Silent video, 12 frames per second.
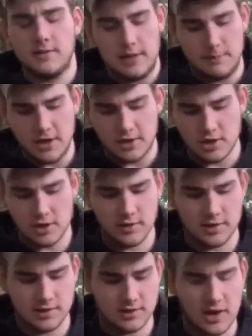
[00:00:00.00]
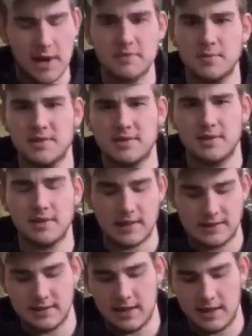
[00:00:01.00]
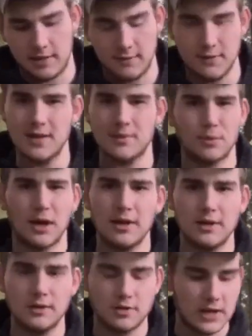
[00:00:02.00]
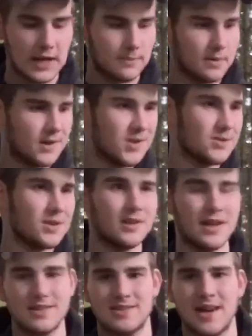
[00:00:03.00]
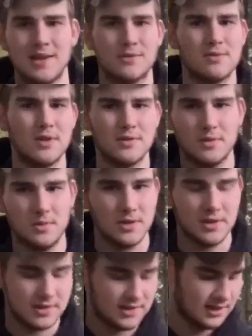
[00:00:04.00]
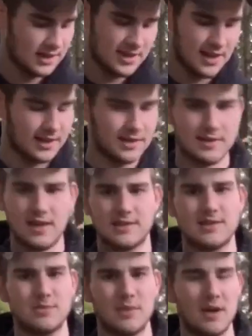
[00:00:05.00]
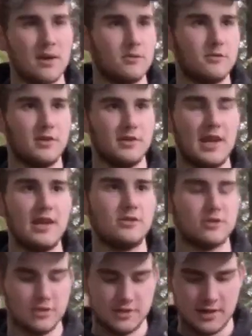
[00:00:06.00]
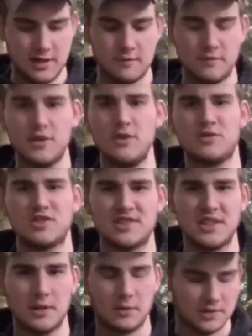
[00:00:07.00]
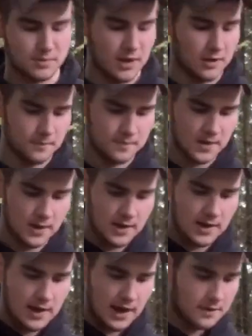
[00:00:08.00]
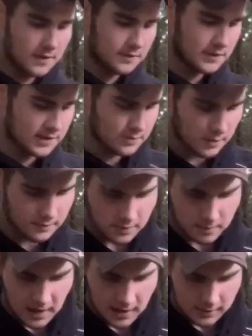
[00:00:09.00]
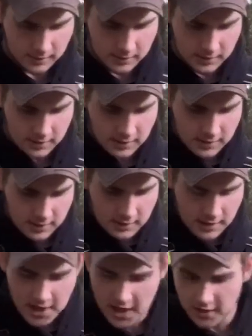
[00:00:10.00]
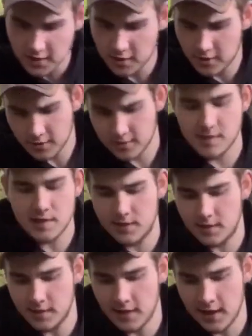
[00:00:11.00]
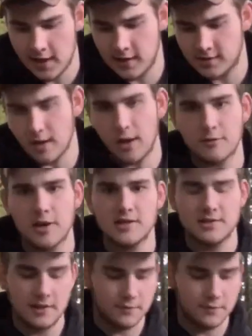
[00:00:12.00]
And make sure this trap's been sitting outside. Like if you get a brand new trap, throw it outside, throw it in the woods. Let that get that smell, the nature stuff, new steel smell. I've had this one for about 8 years, and it's all rusty.